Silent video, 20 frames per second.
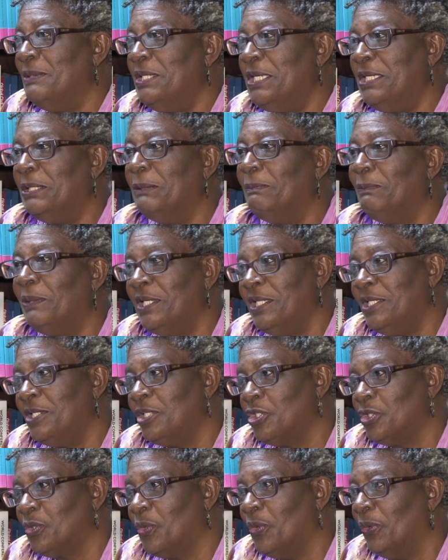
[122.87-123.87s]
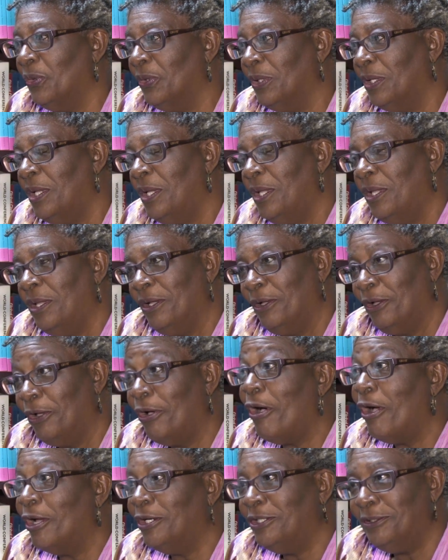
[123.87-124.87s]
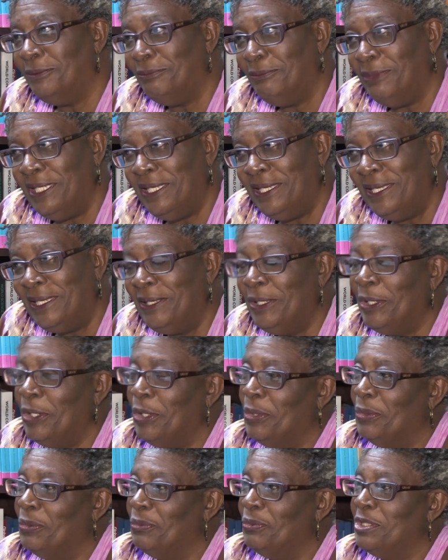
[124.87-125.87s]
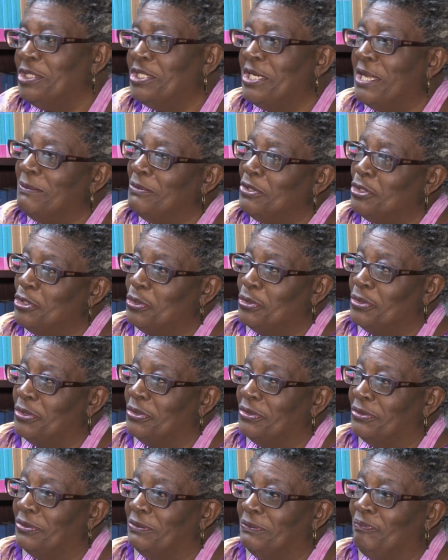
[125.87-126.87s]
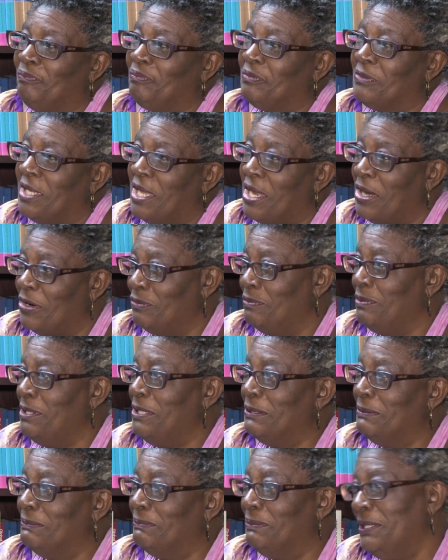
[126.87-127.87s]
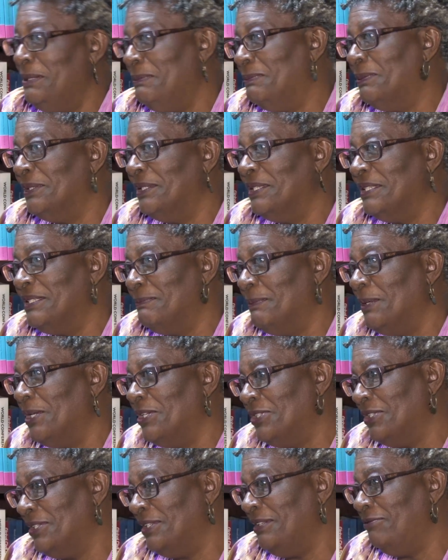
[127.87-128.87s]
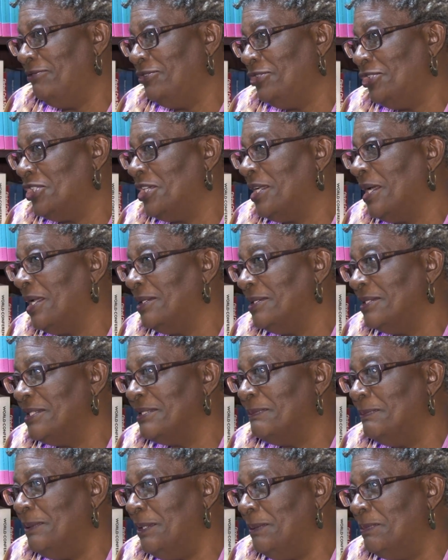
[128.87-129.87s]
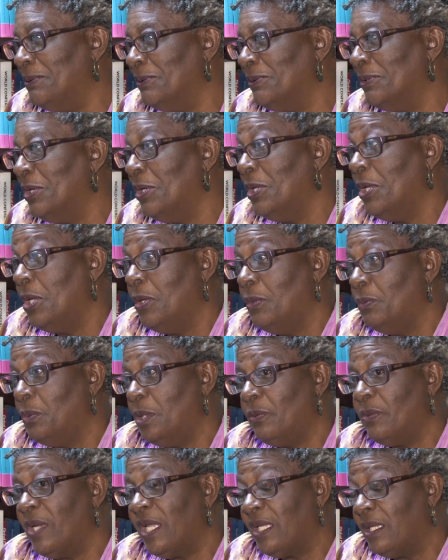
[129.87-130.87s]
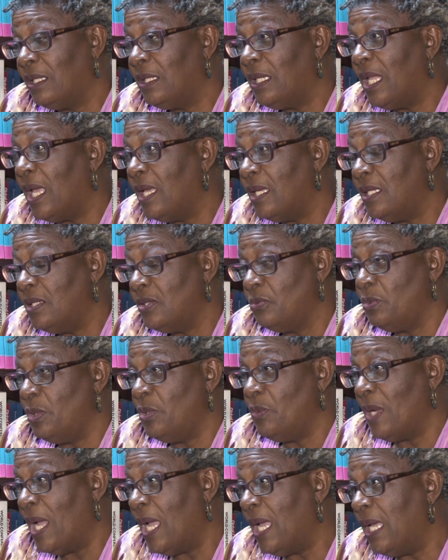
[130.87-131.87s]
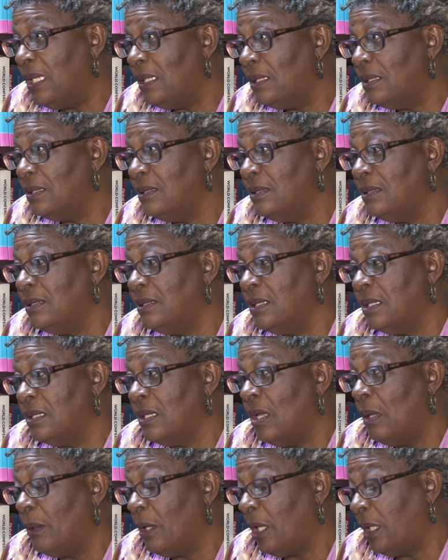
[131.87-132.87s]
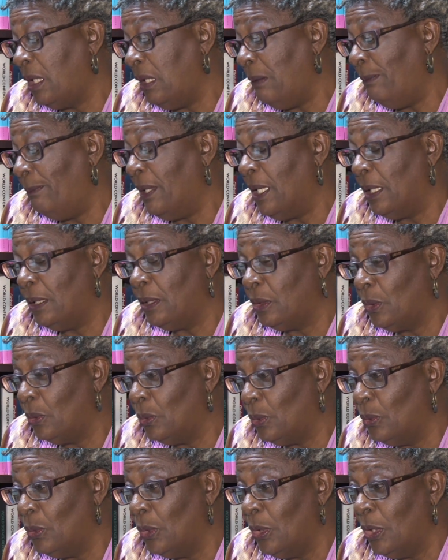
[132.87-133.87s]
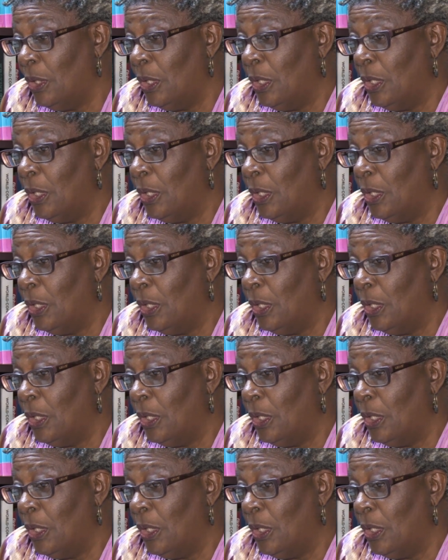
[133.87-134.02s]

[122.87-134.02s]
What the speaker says: being a place called Garden Bay, which I'm sure Caribbean people, especially Virgin Islands people, will recognize. We're island archipelago